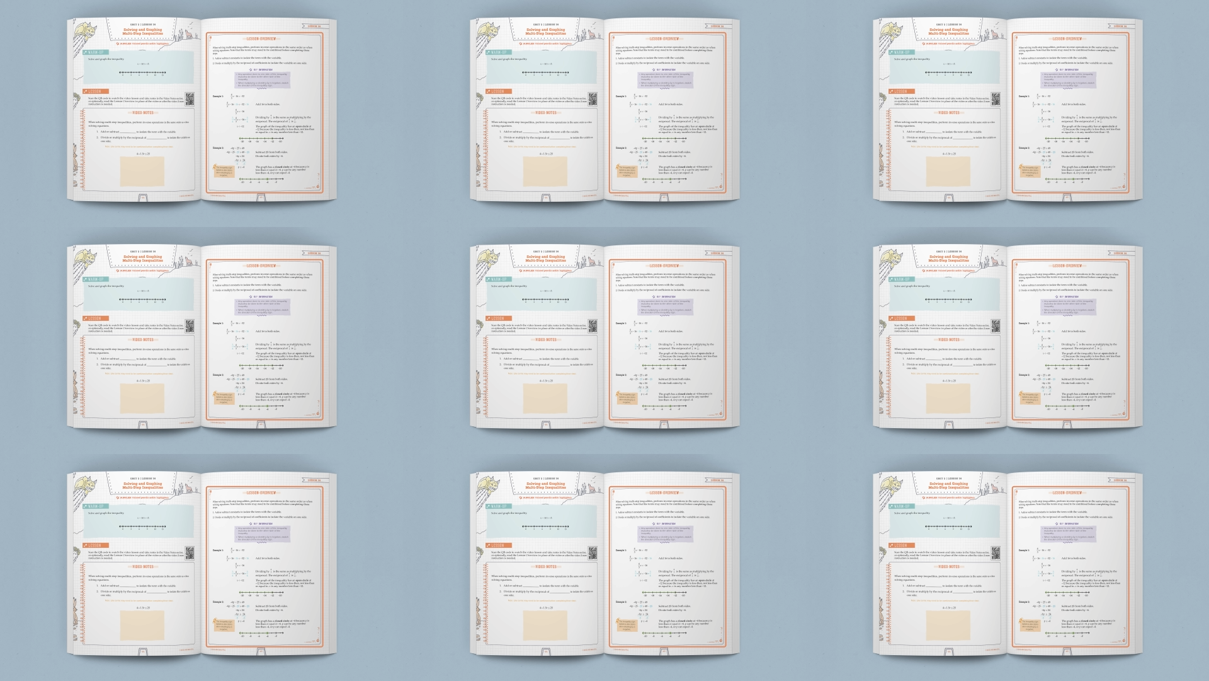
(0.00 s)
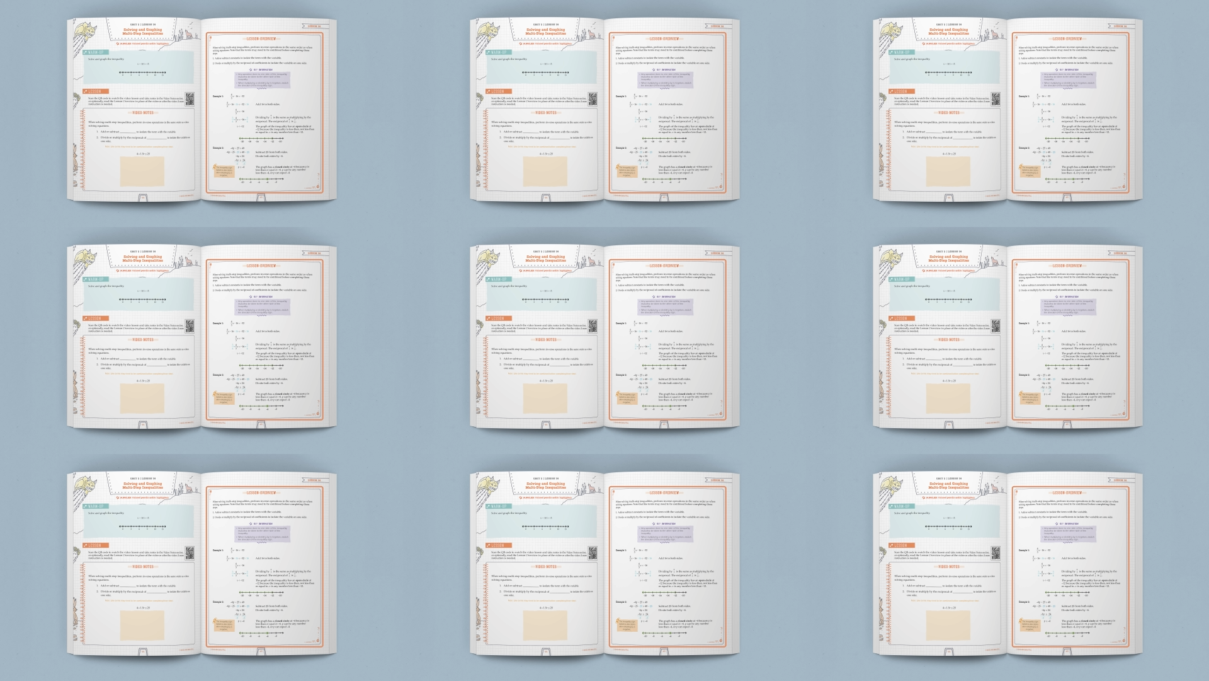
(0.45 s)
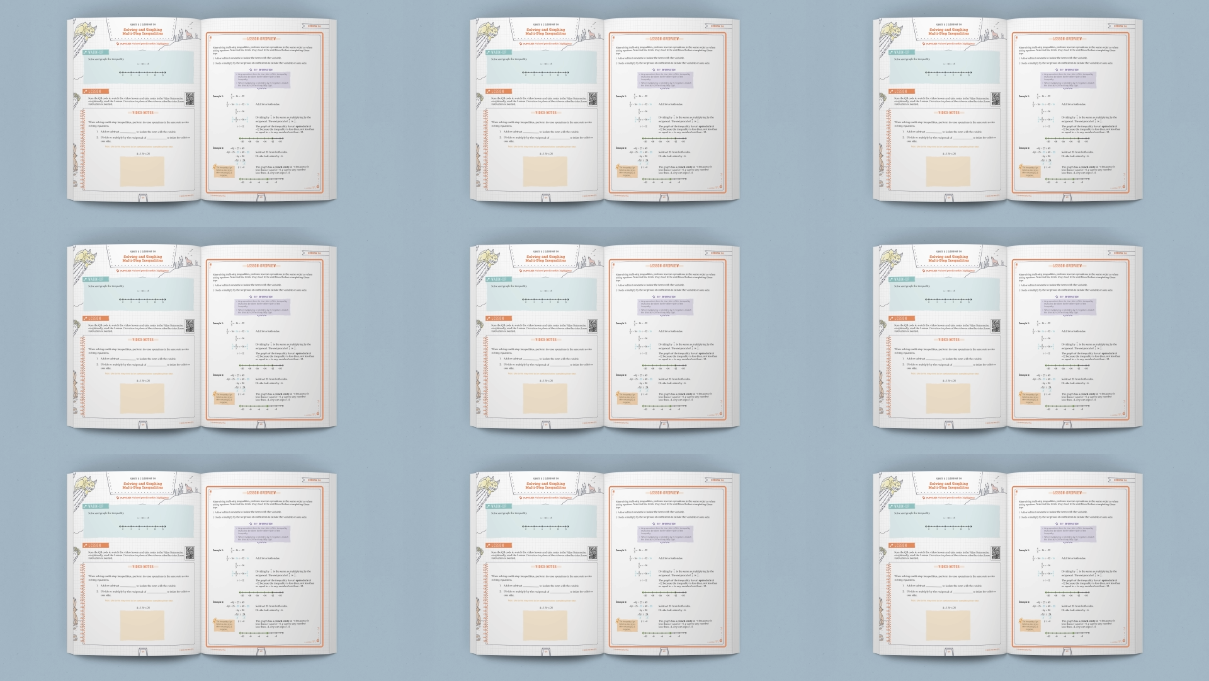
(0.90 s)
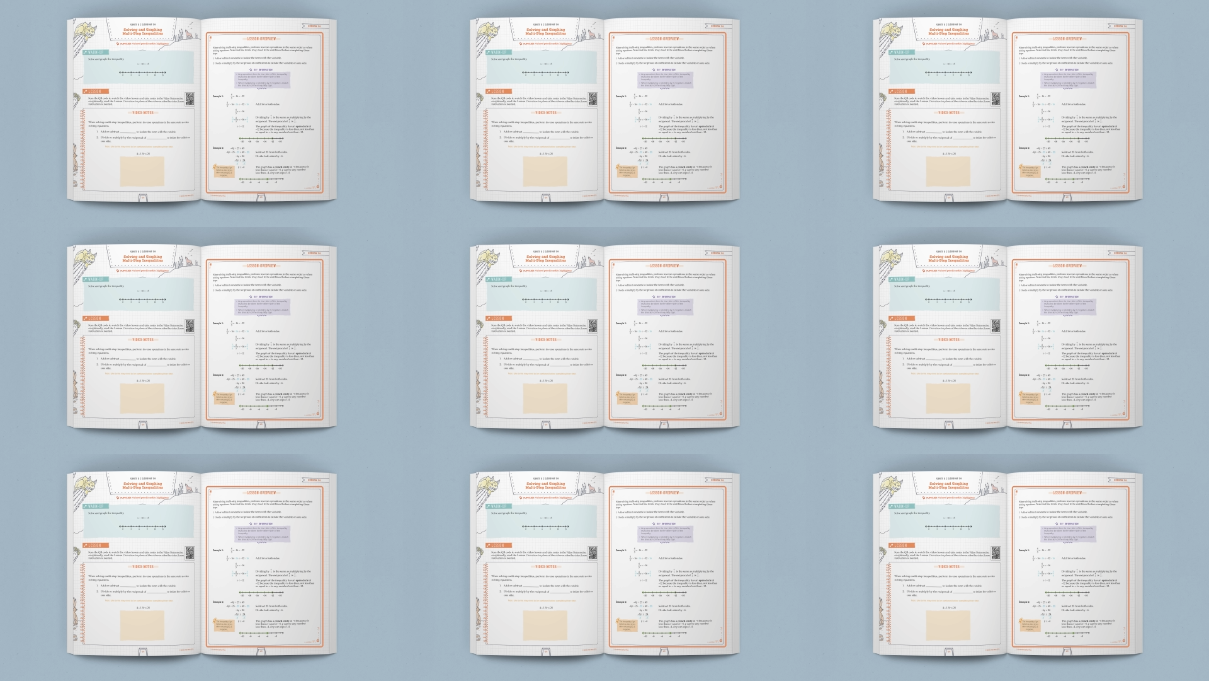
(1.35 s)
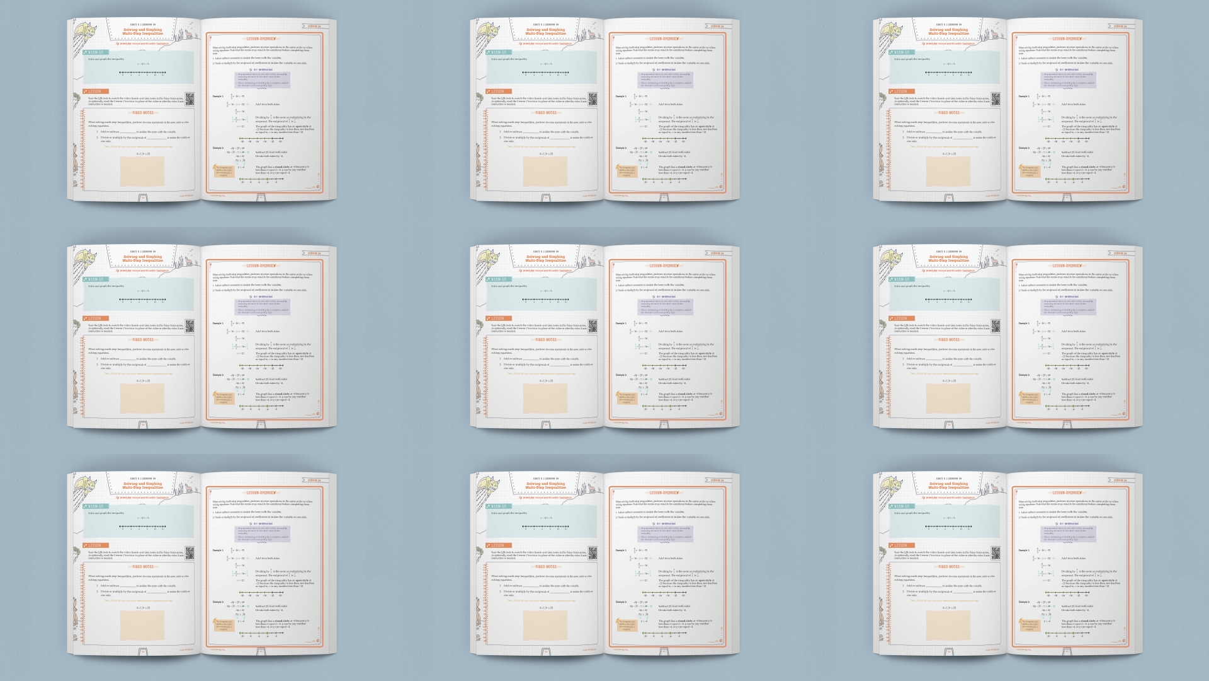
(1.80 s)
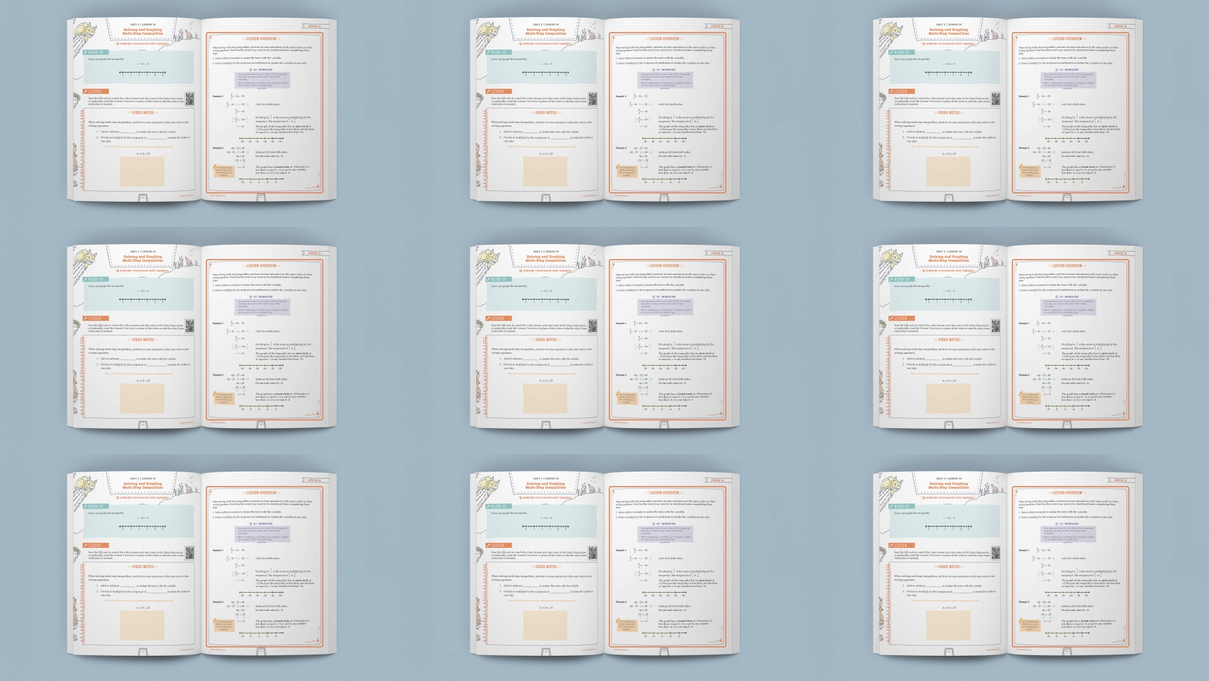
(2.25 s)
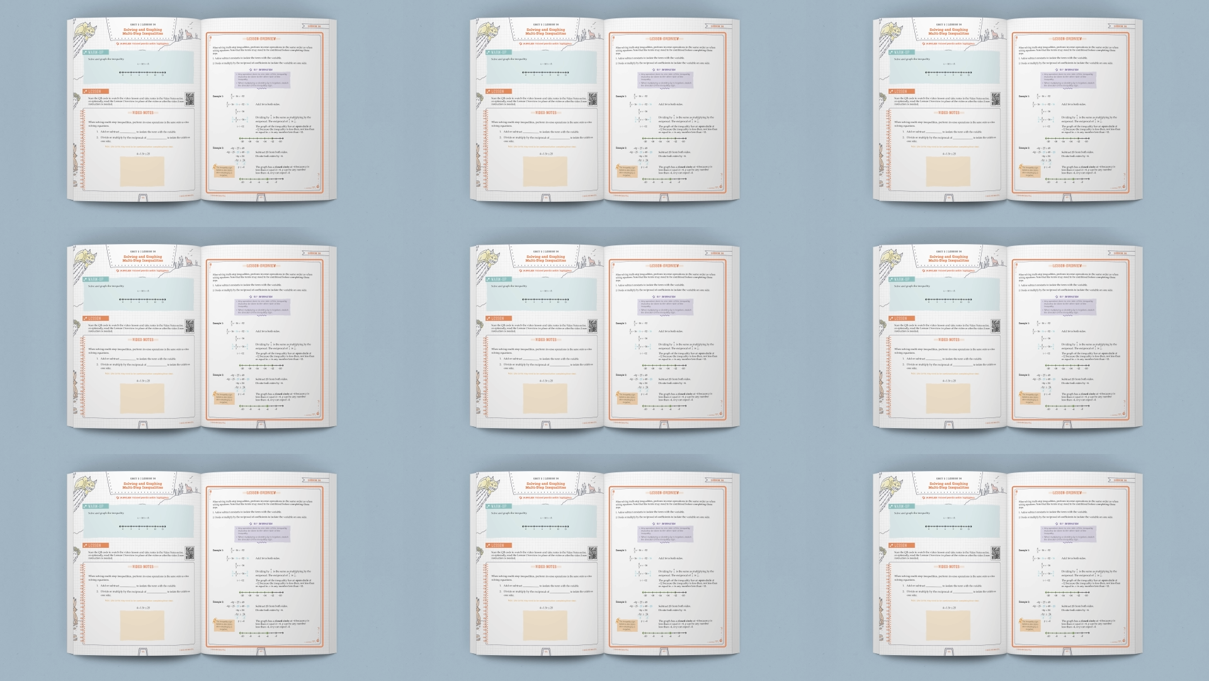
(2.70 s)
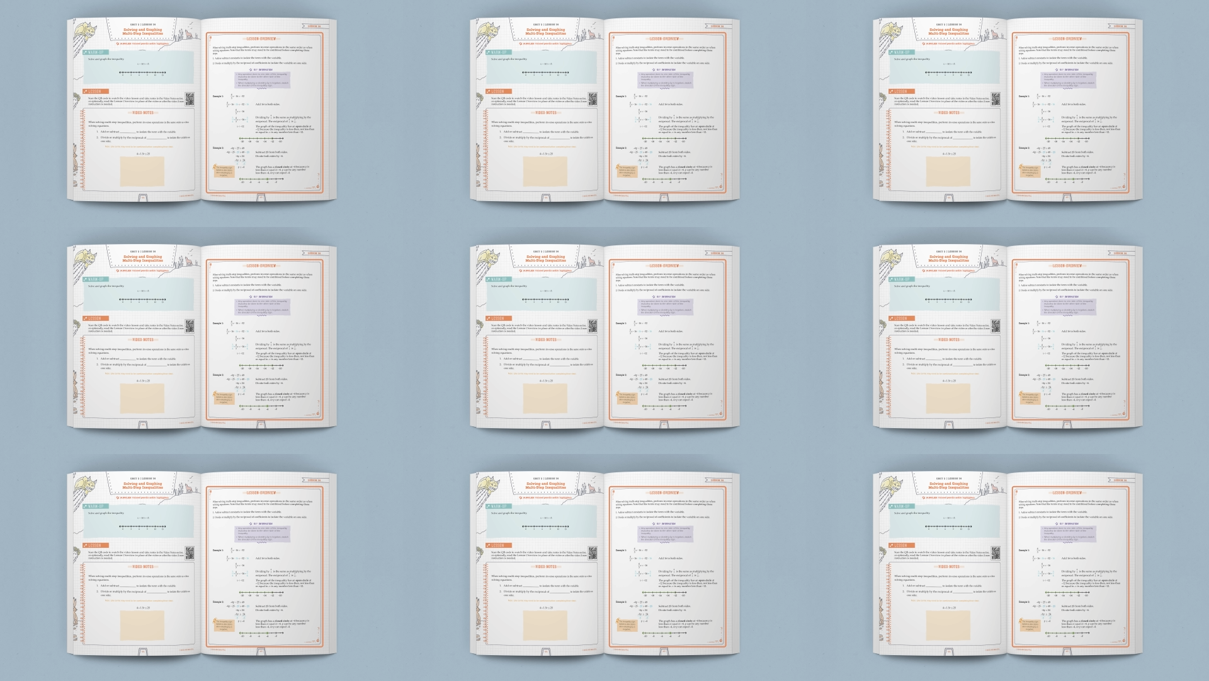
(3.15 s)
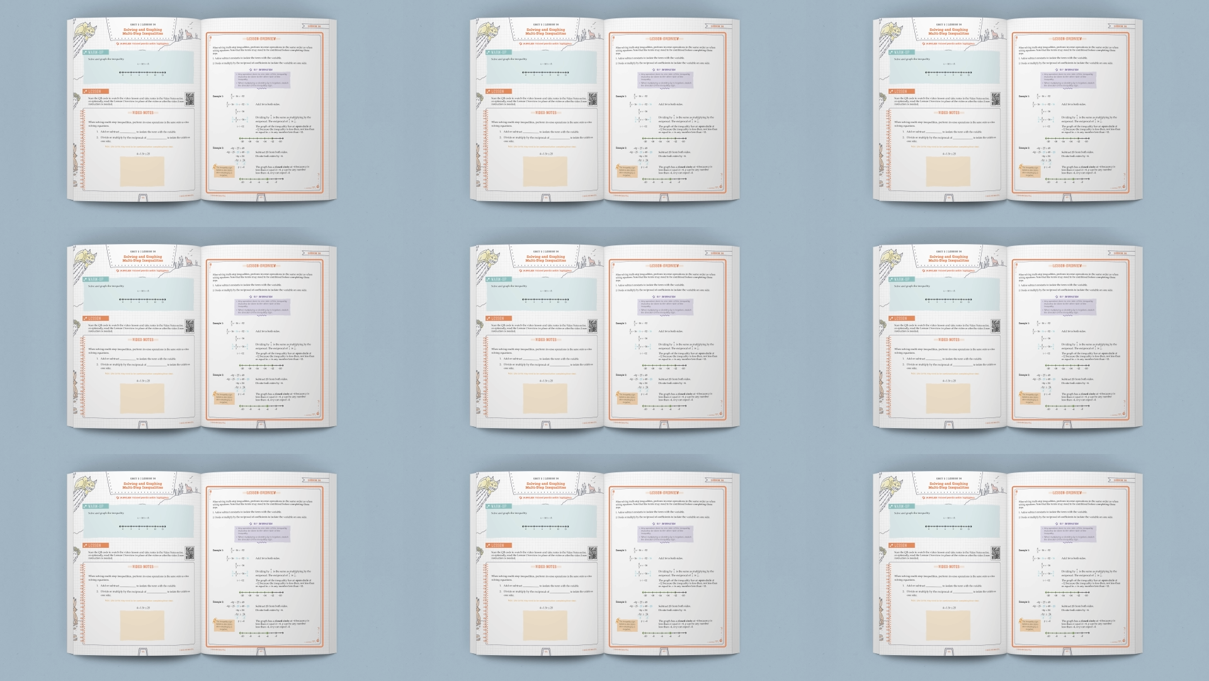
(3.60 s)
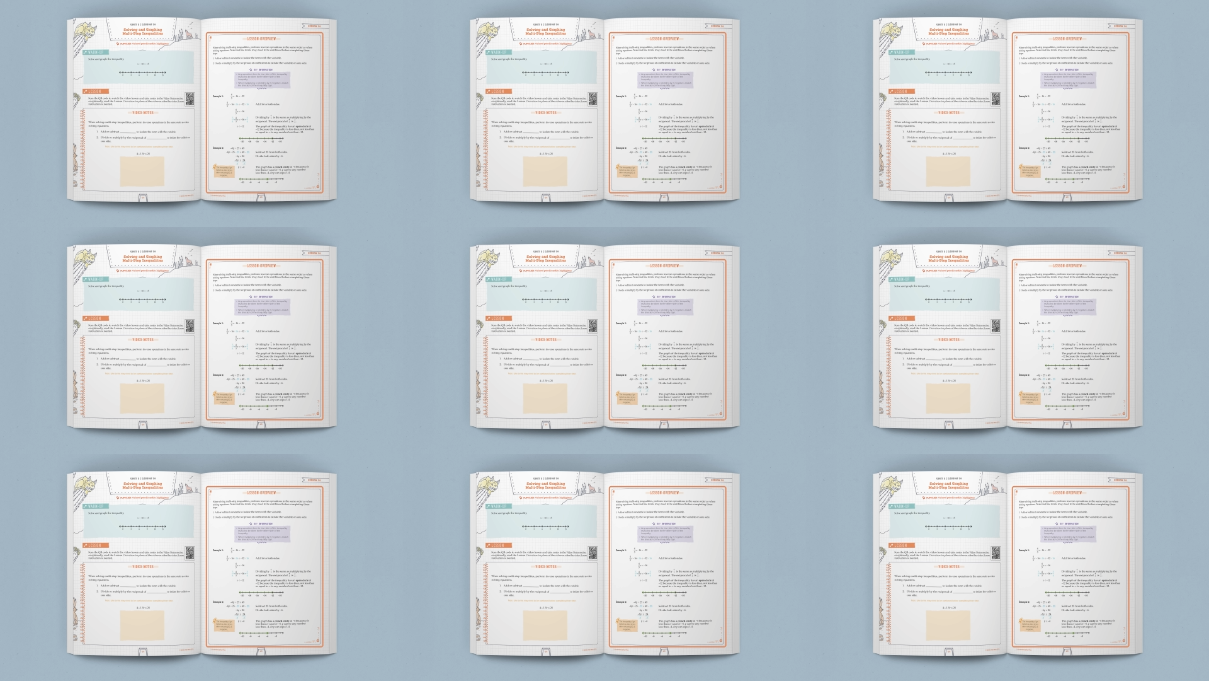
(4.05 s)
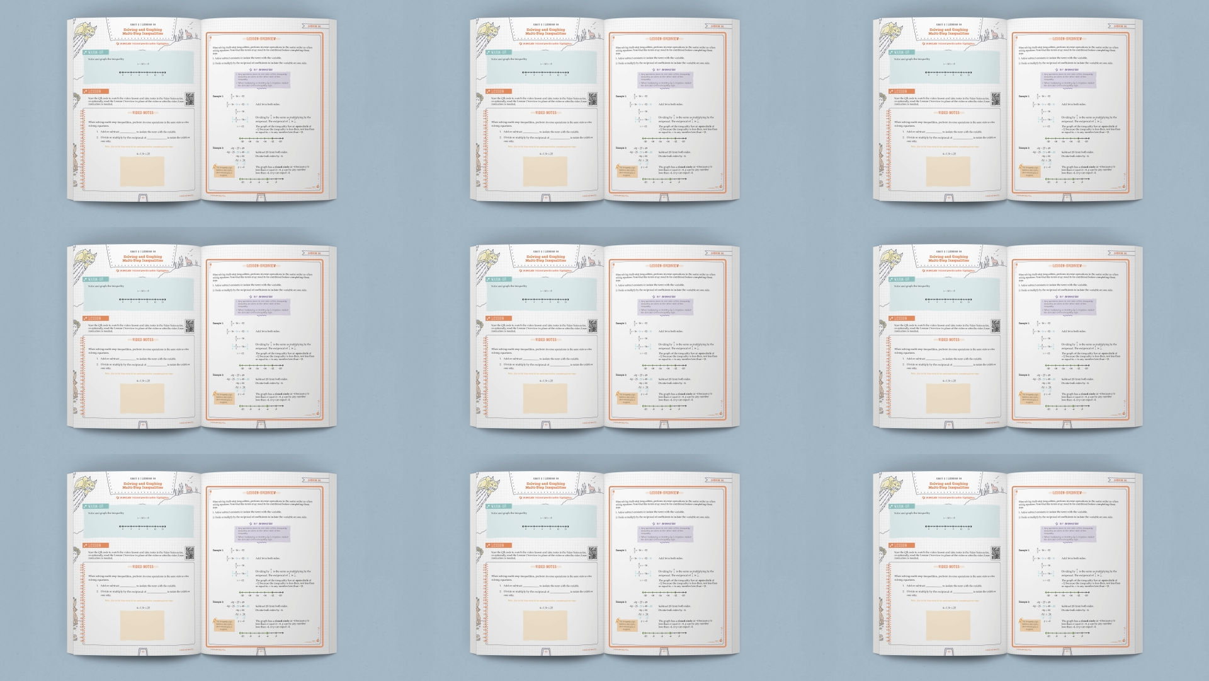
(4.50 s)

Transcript: Nobody's mouth can be seen.